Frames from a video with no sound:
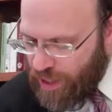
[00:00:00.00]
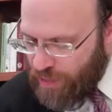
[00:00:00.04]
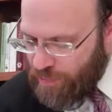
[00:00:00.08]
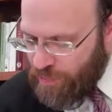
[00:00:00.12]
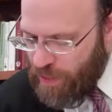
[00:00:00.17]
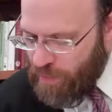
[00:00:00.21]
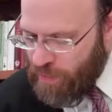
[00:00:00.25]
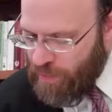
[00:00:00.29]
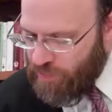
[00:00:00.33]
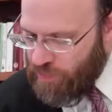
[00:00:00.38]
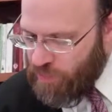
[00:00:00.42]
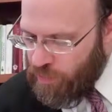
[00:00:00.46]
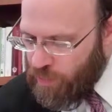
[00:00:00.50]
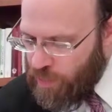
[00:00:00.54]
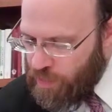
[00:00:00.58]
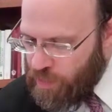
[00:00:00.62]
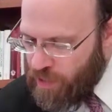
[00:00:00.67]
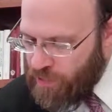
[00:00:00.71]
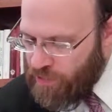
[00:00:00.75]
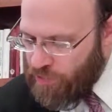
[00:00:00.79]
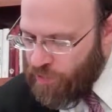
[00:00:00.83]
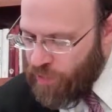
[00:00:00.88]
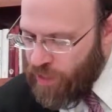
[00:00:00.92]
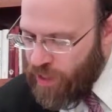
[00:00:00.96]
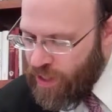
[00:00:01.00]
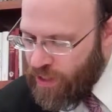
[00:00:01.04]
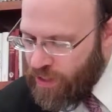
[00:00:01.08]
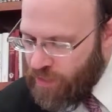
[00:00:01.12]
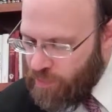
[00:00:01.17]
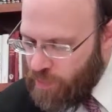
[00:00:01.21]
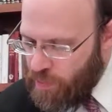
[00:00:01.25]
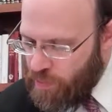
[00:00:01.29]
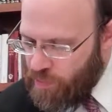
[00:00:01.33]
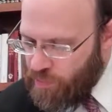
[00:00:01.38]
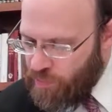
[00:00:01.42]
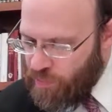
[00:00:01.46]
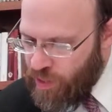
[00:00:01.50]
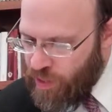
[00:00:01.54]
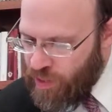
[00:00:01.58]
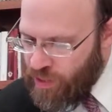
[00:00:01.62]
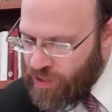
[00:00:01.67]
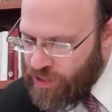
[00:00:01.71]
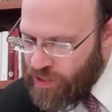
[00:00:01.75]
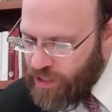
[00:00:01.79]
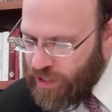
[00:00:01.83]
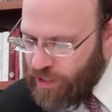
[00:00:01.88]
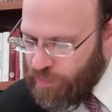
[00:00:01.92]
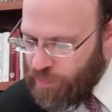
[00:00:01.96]
maybe from Rabbi Friedman. Rabbi
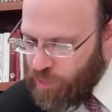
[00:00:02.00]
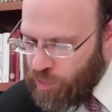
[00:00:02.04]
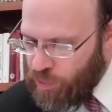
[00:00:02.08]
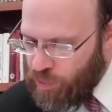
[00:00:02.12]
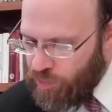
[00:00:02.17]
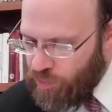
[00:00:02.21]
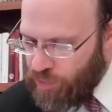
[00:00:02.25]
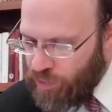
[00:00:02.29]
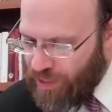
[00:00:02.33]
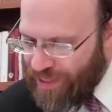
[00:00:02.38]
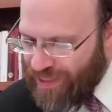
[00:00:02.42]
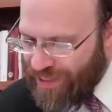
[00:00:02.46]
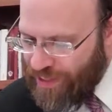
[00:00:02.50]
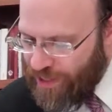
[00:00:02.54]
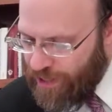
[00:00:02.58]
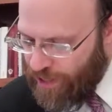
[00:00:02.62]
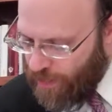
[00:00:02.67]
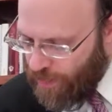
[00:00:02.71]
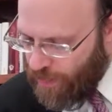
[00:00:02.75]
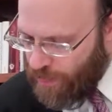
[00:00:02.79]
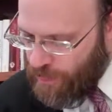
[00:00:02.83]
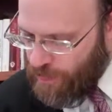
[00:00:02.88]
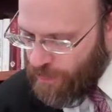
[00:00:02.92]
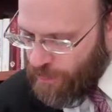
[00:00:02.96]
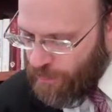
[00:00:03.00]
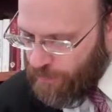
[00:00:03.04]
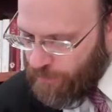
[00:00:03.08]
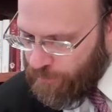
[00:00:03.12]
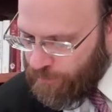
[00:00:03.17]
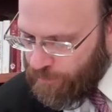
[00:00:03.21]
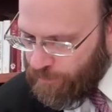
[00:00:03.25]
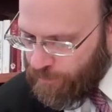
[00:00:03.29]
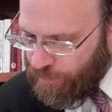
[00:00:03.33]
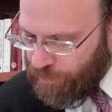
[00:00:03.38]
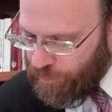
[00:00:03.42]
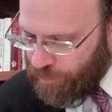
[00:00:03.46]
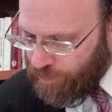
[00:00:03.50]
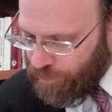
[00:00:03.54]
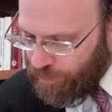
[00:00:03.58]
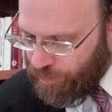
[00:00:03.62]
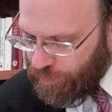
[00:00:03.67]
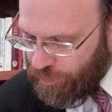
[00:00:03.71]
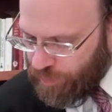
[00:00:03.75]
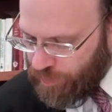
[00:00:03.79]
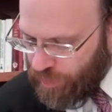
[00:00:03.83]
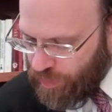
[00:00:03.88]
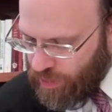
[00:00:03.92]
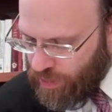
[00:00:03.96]
Friedman said a beautiful idea.
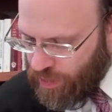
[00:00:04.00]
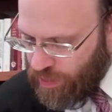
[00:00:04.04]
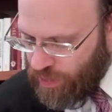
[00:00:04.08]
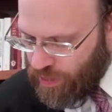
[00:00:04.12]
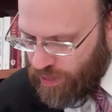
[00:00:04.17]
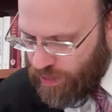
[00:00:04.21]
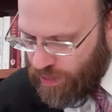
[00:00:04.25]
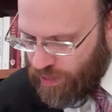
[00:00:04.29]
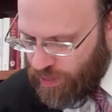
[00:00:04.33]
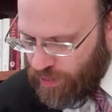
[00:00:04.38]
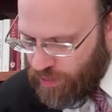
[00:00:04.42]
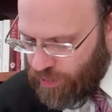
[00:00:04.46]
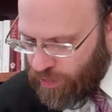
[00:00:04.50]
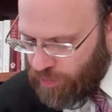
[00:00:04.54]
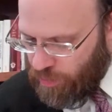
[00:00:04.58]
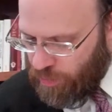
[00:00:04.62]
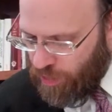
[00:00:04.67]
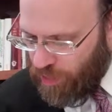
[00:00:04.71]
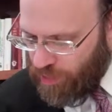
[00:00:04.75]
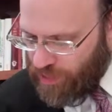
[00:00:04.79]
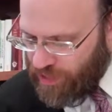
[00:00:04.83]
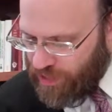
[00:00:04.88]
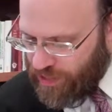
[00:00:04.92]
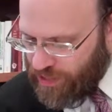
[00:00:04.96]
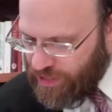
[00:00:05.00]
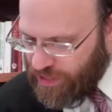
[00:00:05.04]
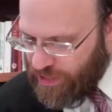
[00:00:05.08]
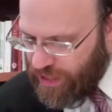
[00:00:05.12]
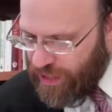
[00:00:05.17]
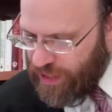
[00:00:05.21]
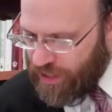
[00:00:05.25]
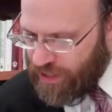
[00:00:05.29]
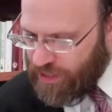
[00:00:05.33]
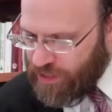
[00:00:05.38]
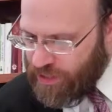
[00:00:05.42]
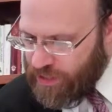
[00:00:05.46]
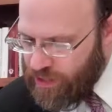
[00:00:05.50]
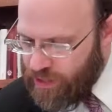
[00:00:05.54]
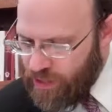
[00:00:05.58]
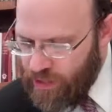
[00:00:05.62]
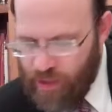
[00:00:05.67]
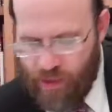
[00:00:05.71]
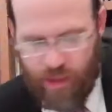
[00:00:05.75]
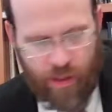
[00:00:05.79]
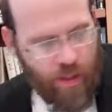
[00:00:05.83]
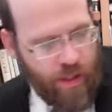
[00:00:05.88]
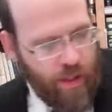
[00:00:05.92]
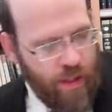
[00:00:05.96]
The pasuk says,
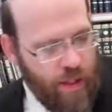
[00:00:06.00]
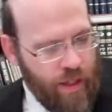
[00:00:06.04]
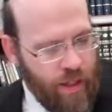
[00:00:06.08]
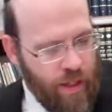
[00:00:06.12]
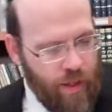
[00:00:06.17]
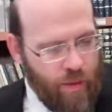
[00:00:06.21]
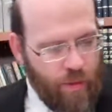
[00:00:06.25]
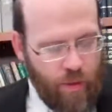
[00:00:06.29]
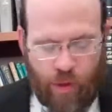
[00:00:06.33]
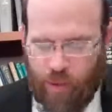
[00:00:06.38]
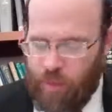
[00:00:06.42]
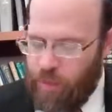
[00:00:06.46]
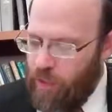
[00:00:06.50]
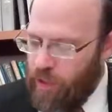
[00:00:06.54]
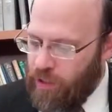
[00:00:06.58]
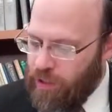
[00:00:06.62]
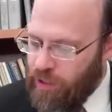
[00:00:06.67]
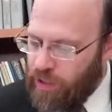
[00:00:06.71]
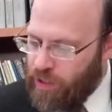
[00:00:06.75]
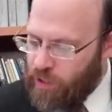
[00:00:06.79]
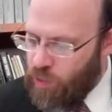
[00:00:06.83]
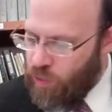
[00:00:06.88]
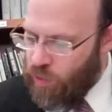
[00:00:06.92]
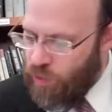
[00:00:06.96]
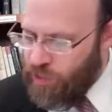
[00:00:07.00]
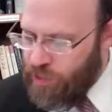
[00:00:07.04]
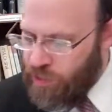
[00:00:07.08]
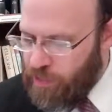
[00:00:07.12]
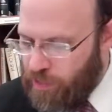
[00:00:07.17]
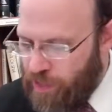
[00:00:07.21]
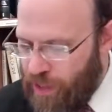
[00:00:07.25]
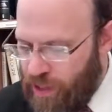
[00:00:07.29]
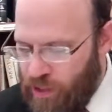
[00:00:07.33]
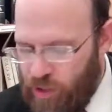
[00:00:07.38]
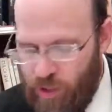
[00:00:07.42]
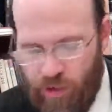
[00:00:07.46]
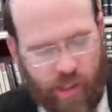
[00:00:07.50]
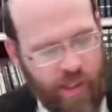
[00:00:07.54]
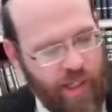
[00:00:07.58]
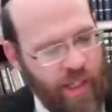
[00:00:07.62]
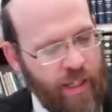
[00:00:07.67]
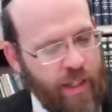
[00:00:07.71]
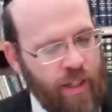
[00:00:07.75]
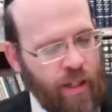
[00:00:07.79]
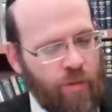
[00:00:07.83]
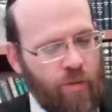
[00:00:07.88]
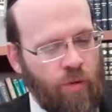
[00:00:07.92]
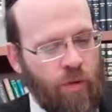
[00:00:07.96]
the pasuk talks about lo
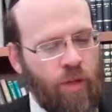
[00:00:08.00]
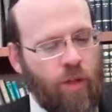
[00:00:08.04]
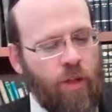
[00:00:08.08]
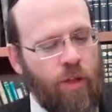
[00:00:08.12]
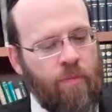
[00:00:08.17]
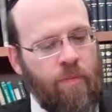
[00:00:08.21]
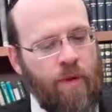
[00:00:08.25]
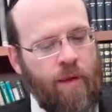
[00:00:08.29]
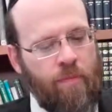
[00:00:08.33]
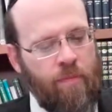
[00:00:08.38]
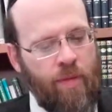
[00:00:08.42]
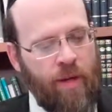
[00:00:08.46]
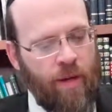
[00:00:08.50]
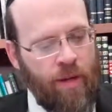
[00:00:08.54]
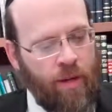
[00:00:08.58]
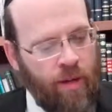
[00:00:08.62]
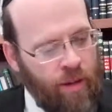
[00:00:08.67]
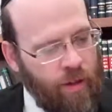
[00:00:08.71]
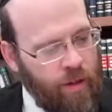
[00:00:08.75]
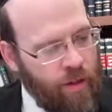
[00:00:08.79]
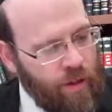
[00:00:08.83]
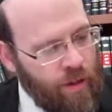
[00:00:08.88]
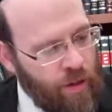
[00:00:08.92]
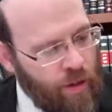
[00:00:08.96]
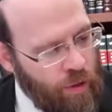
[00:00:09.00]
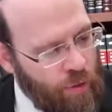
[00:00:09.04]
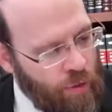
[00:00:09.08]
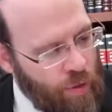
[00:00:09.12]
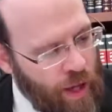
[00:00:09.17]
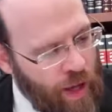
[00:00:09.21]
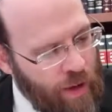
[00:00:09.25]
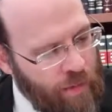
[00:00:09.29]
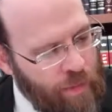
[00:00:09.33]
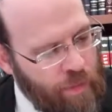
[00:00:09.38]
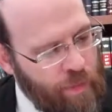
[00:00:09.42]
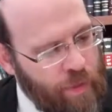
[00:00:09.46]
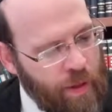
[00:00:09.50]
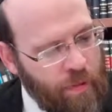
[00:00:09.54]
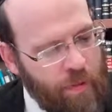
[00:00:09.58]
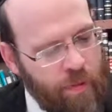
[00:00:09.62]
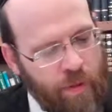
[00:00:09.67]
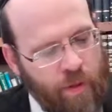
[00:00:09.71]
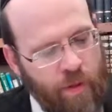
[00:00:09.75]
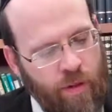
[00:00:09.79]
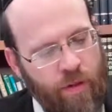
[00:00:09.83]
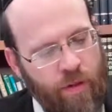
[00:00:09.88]
selach rachel ba'amecha. We have people.